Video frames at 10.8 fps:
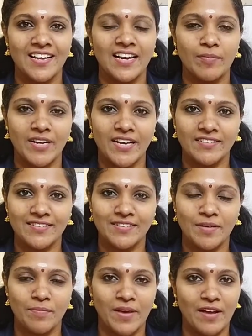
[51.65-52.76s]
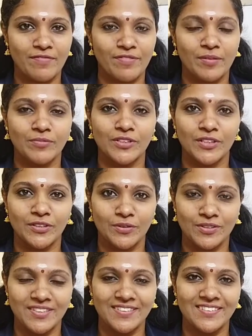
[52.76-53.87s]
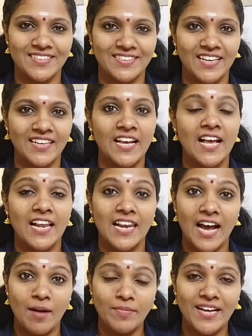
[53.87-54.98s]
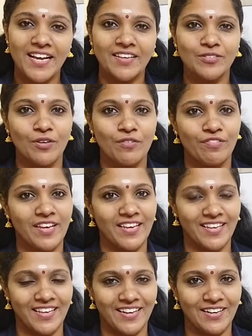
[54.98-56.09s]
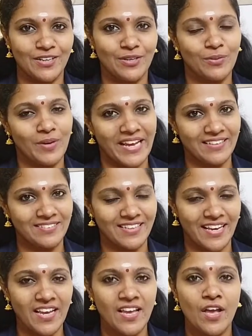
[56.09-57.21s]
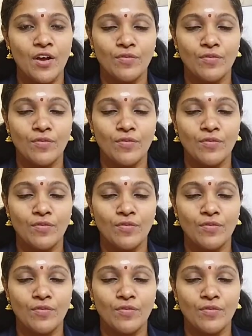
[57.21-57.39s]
lambda x is a map from G to G such that lambda x of A equal to xa